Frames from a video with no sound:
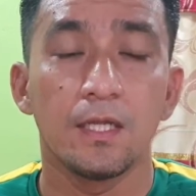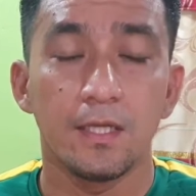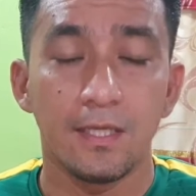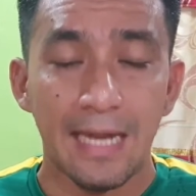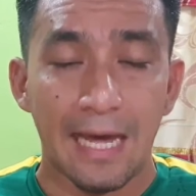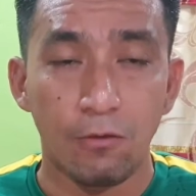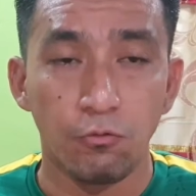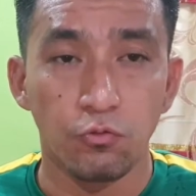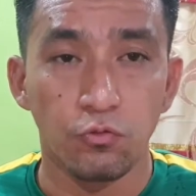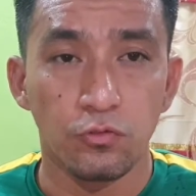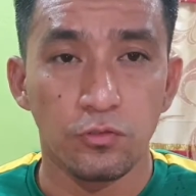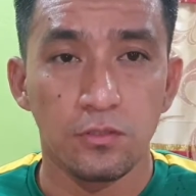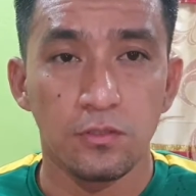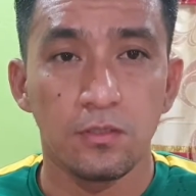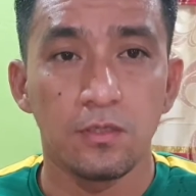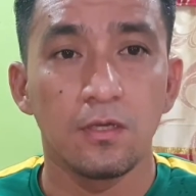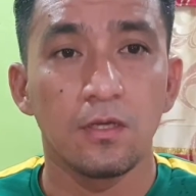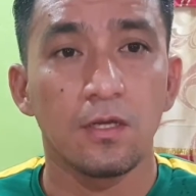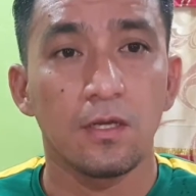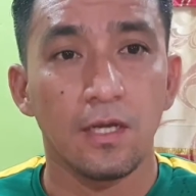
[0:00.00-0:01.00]

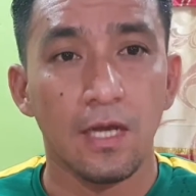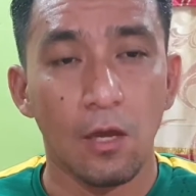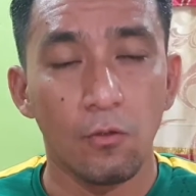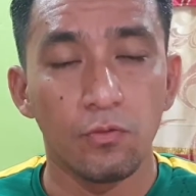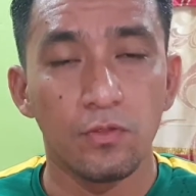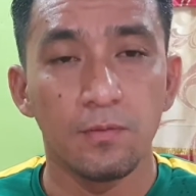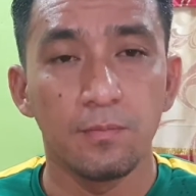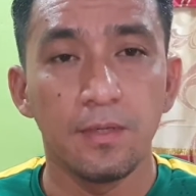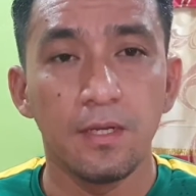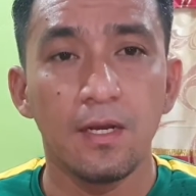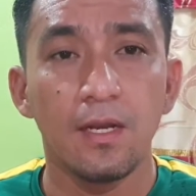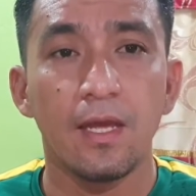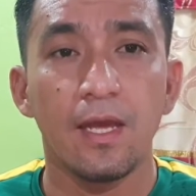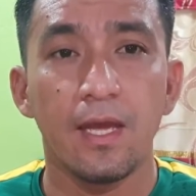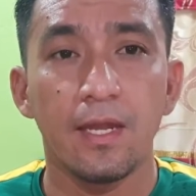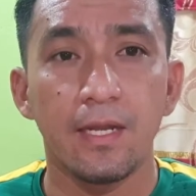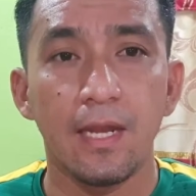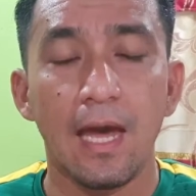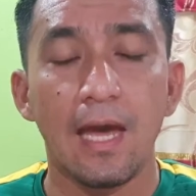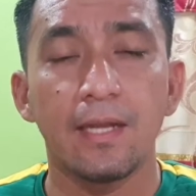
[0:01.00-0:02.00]
nouns, countable
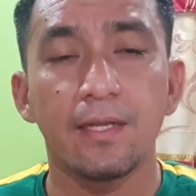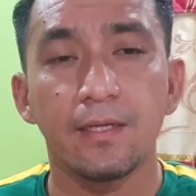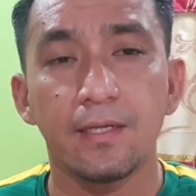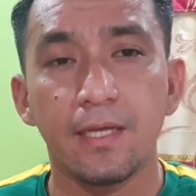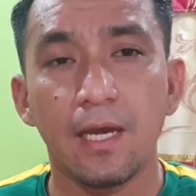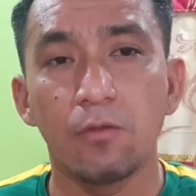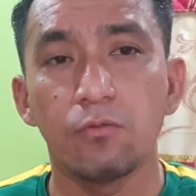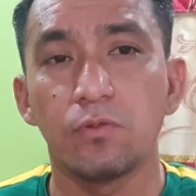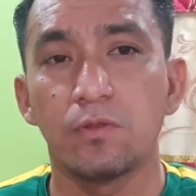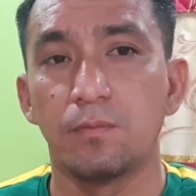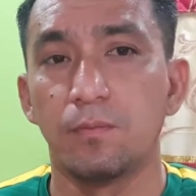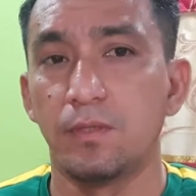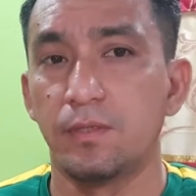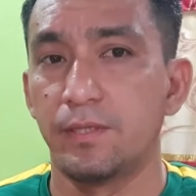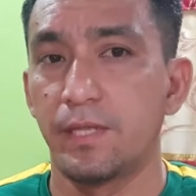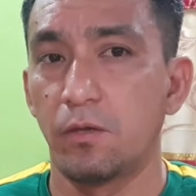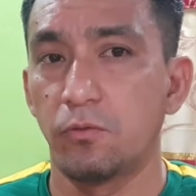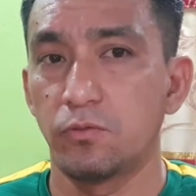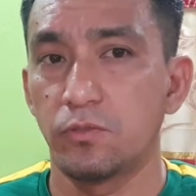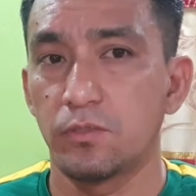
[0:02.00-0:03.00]
and uncountable
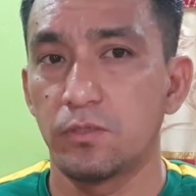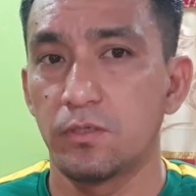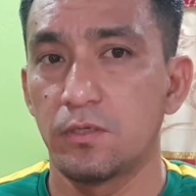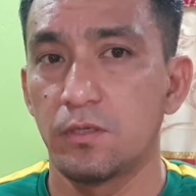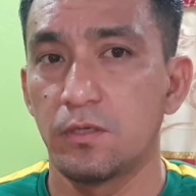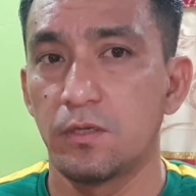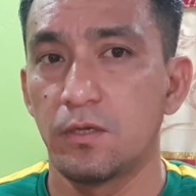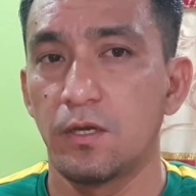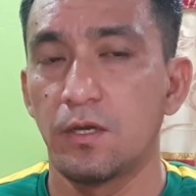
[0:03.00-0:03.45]
nouns.